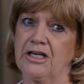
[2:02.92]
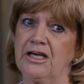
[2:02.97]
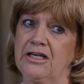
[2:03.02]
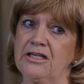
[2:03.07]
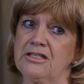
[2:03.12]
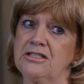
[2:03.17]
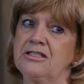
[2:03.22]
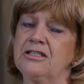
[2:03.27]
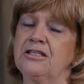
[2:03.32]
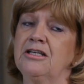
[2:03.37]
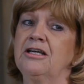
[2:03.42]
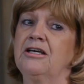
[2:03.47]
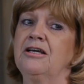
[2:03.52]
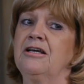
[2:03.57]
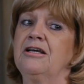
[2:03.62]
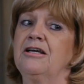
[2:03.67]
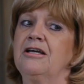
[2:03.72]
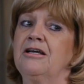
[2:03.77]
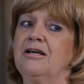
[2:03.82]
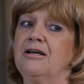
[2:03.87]
And
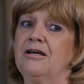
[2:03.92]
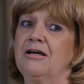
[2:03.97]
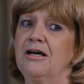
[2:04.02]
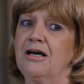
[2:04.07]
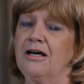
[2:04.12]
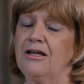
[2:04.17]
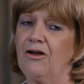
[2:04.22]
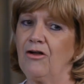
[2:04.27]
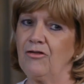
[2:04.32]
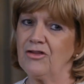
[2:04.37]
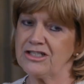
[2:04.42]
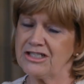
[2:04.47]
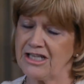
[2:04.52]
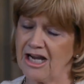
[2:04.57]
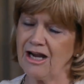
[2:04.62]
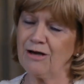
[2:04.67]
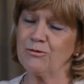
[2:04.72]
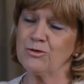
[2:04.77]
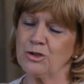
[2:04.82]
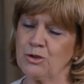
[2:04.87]
on the
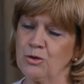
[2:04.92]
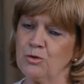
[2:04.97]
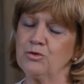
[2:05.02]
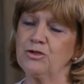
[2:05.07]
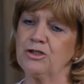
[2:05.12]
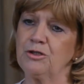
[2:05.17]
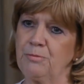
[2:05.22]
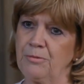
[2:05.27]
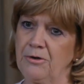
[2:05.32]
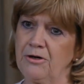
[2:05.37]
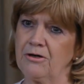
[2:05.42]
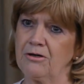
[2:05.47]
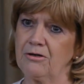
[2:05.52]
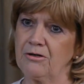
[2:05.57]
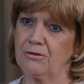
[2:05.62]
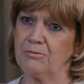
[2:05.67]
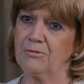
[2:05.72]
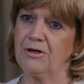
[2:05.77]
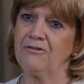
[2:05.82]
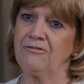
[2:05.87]
day I was called to the
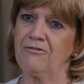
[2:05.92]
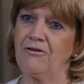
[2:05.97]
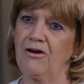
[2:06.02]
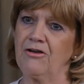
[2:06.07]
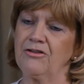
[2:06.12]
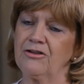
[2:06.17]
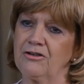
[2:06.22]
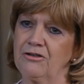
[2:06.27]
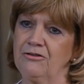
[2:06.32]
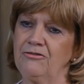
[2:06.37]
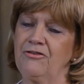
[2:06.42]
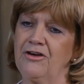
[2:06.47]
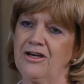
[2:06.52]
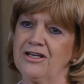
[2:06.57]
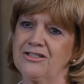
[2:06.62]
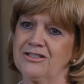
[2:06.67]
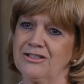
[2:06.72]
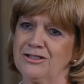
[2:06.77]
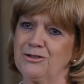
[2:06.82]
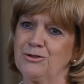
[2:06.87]
bar, my father
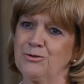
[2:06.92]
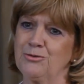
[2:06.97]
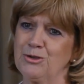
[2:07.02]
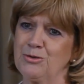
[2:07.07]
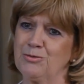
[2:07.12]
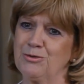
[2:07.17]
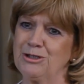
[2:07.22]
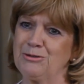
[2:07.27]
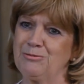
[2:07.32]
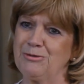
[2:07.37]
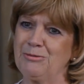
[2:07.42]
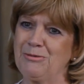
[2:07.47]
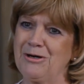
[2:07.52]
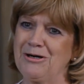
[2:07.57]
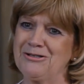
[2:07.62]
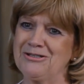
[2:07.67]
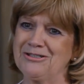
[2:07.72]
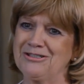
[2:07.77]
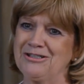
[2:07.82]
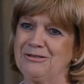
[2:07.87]
confessed that he'd always wanted to be a
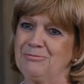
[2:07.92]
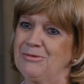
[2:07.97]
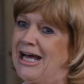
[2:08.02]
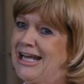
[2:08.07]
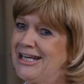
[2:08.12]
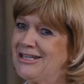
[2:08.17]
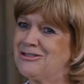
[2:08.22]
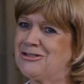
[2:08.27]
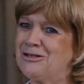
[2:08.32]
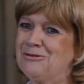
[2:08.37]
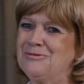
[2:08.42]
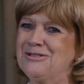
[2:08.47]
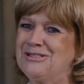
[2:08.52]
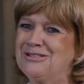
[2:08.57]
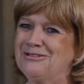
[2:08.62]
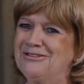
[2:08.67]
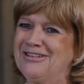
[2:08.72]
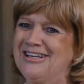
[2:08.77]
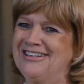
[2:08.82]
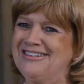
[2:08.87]
barrister, but hadn't told me
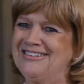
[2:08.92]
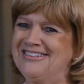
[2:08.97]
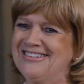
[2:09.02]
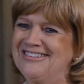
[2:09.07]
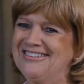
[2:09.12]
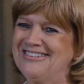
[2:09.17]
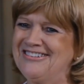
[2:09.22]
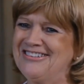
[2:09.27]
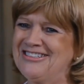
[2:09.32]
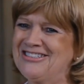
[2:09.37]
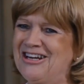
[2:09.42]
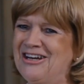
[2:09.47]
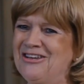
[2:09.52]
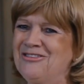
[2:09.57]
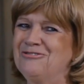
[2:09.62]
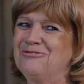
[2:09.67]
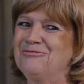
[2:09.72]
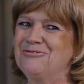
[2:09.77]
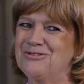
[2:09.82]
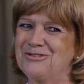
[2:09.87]
till then, which I
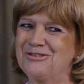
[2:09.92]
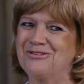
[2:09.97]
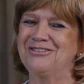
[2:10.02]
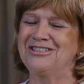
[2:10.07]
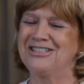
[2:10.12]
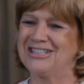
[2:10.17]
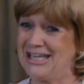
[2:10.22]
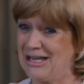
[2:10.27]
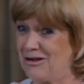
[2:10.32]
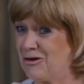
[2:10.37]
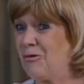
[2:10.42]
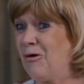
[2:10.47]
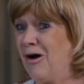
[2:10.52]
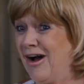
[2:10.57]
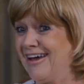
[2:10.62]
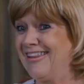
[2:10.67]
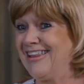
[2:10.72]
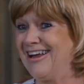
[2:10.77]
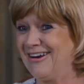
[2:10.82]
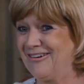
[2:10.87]
thought was, to keep
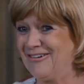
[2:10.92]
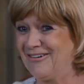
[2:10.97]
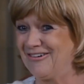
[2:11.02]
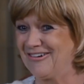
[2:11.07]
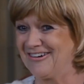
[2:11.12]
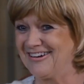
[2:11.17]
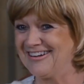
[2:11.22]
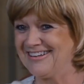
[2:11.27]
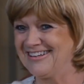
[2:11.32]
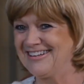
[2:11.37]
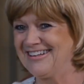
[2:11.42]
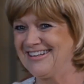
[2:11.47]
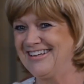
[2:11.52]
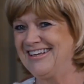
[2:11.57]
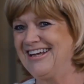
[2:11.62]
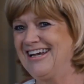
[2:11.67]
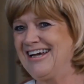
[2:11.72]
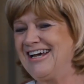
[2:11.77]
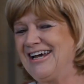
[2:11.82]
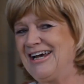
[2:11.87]
quiet that long,
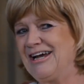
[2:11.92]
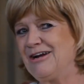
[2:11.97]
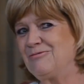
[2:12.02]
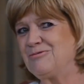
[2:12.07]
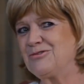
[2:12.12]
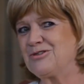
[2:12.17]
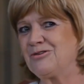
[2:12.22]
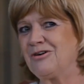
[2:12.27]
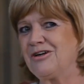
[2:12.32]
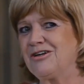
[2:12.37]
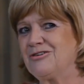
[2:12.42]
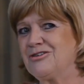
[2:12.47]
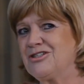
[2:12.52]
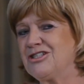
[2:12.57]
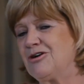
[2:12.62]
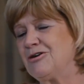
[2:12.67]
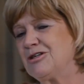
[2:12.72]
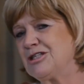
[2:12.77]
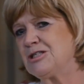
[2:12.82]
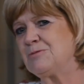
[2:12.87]
was quite good.
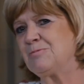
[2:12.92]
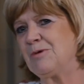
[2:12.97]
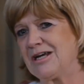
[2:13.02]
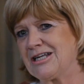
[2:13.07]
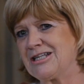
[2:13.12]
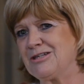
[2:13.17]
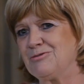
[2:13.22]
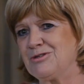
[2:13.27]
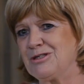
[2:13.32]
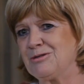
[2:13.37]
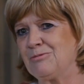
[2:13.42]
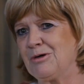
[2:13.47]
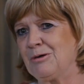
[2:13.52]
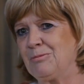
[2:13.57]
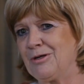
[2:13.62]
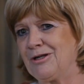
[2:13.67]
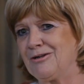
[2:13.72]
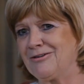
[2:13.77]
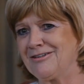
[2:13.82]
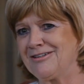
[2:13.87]
So I suspect it was in my
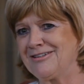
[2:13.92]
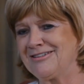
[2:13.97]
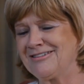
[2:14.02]
blood.